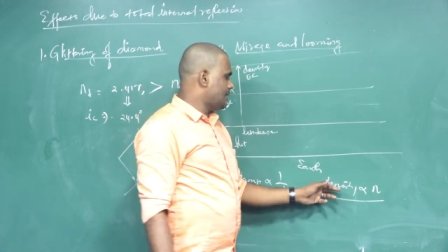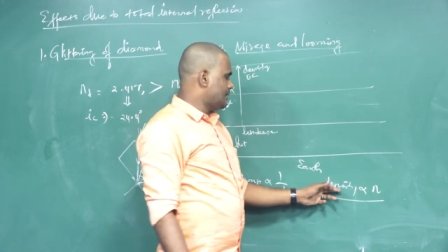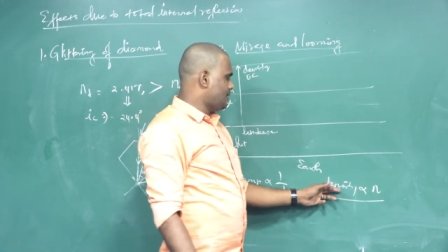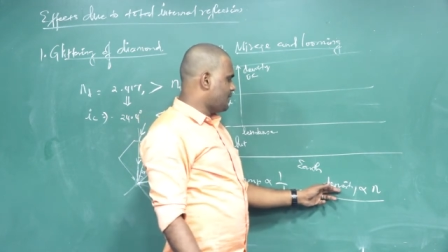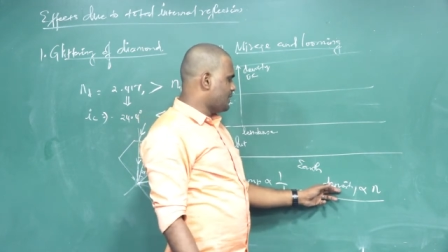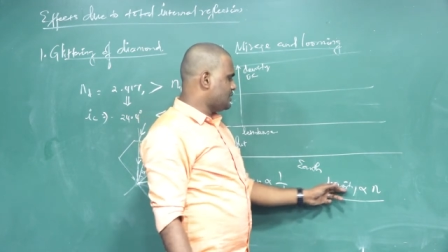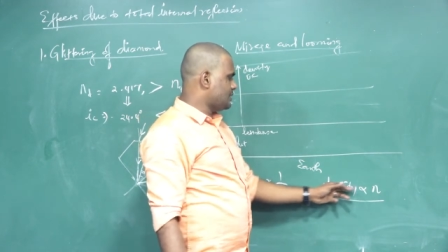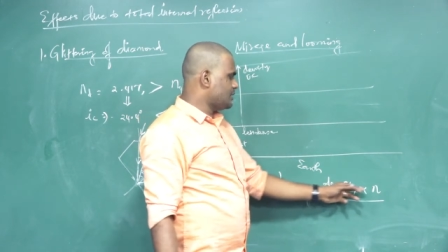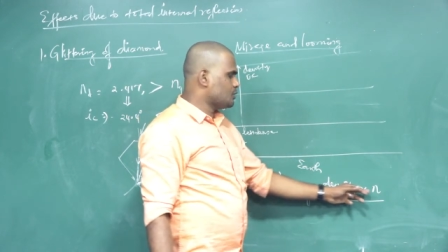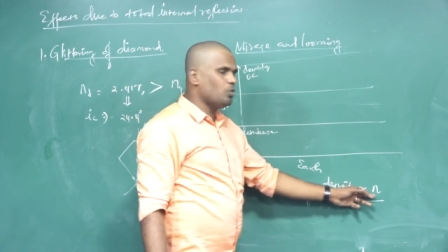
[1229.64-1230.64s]
if
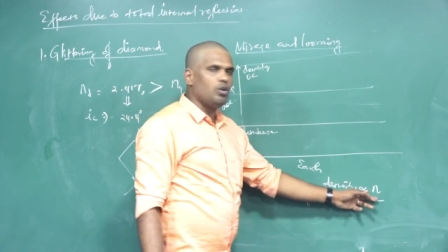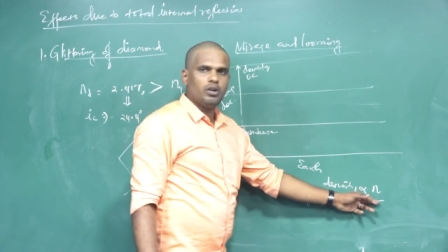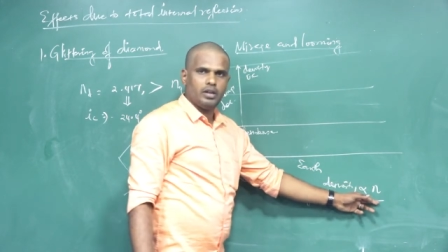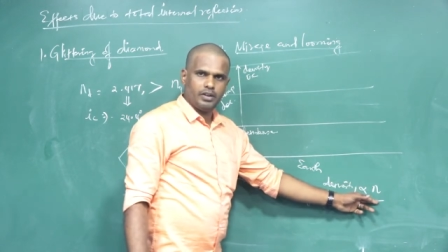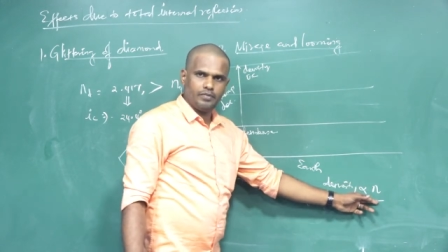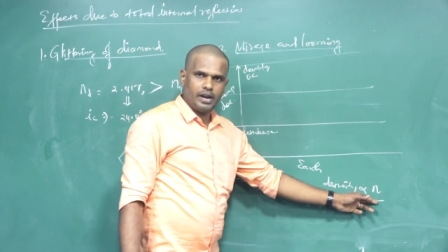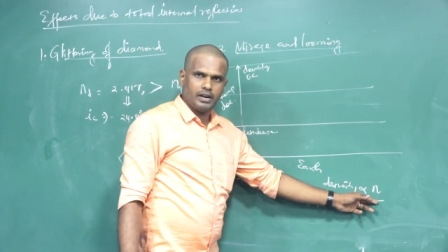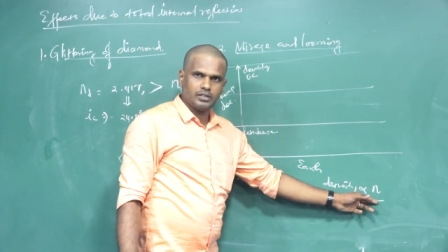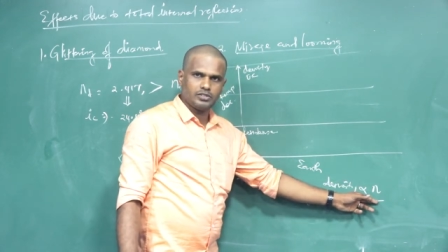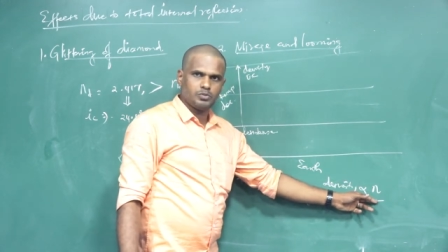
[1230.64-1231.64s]
density is more, refractive
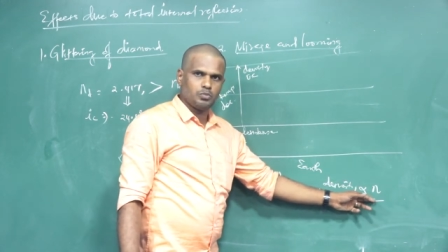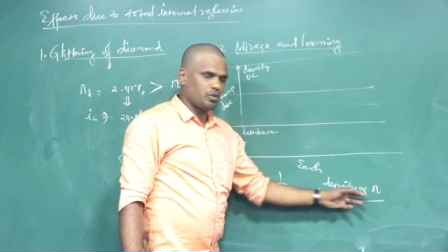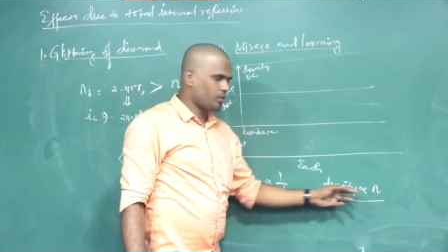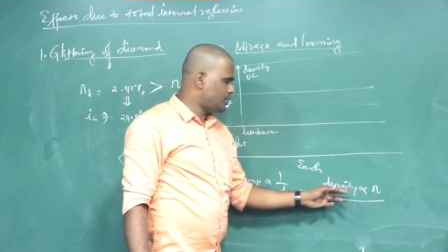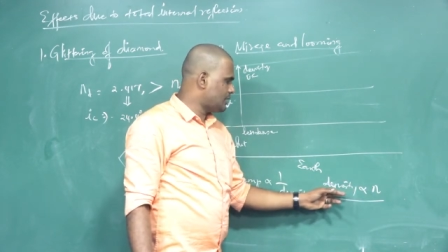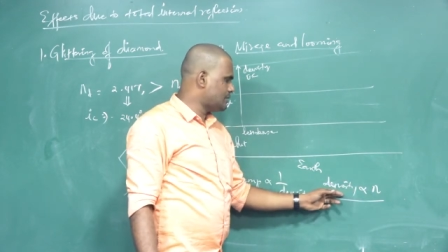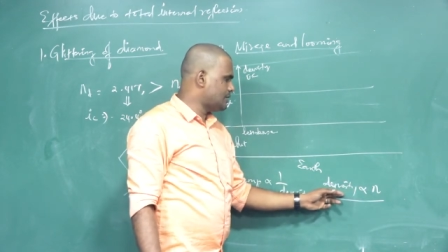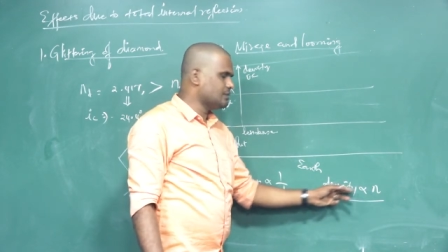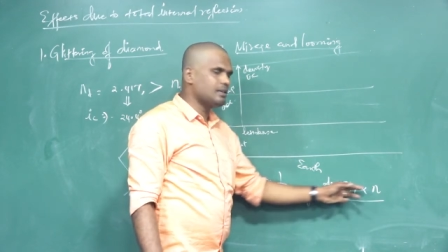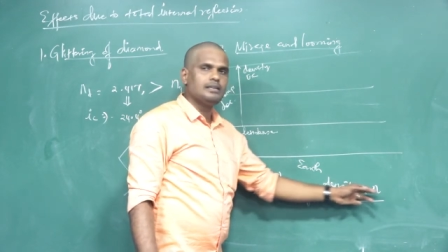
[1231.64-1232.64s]
index is more. Density
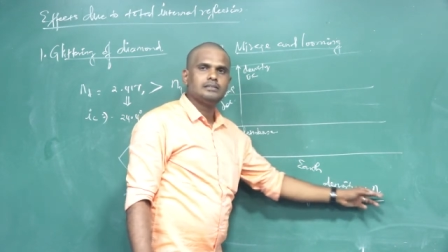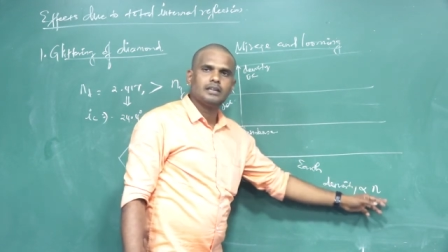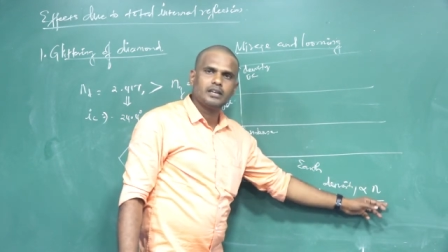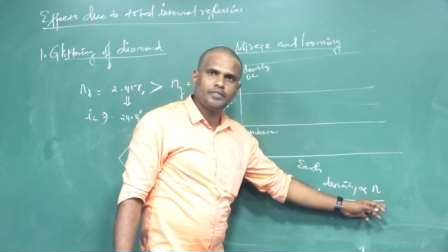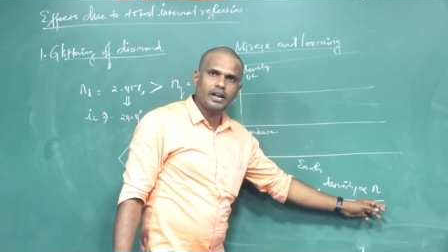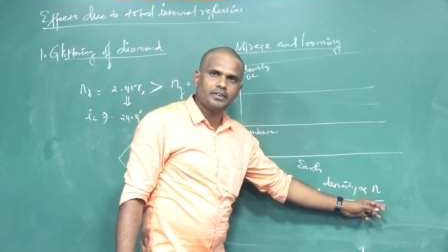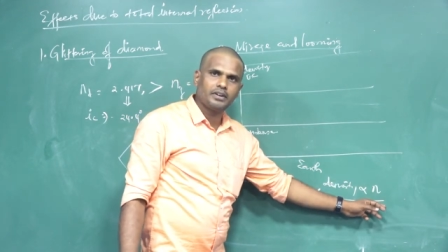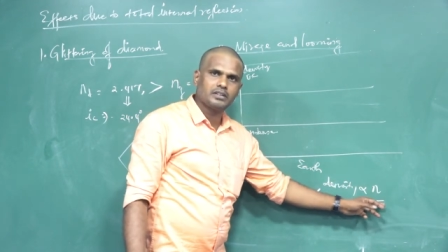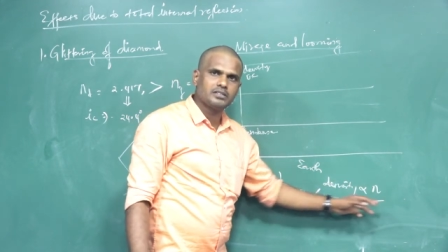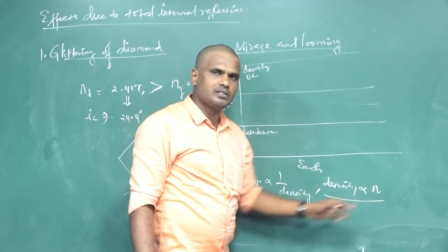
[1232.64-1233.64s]
is less, refractive
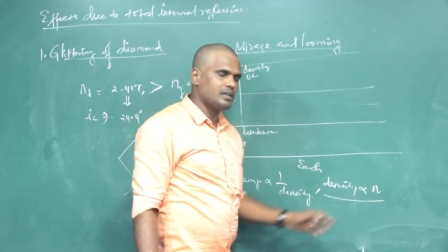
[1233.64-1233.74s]
index is